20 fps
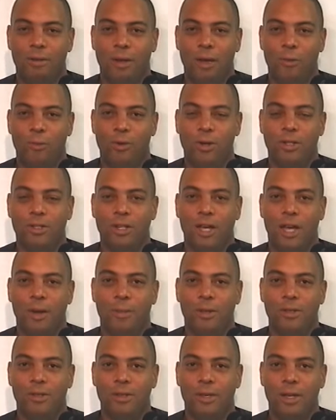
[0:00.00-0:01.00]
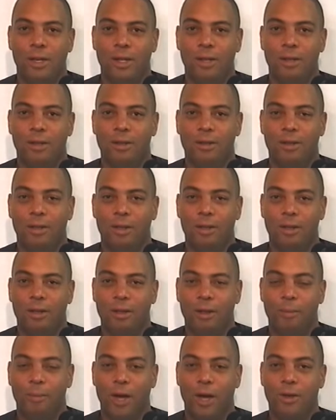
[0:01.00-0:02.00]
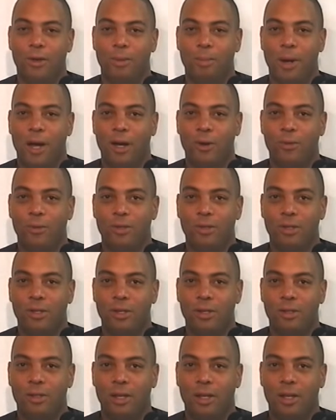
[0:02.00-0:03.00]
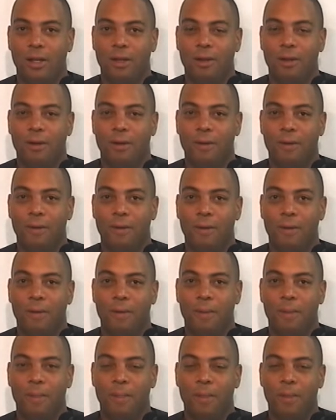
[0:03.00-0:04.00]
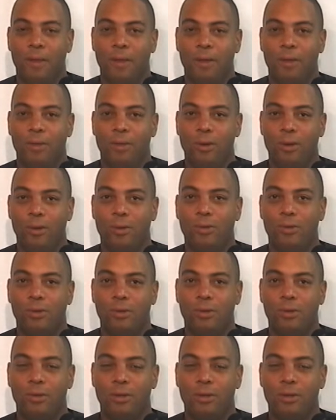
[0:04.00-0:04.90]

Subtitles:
one time it said about democracy, he said the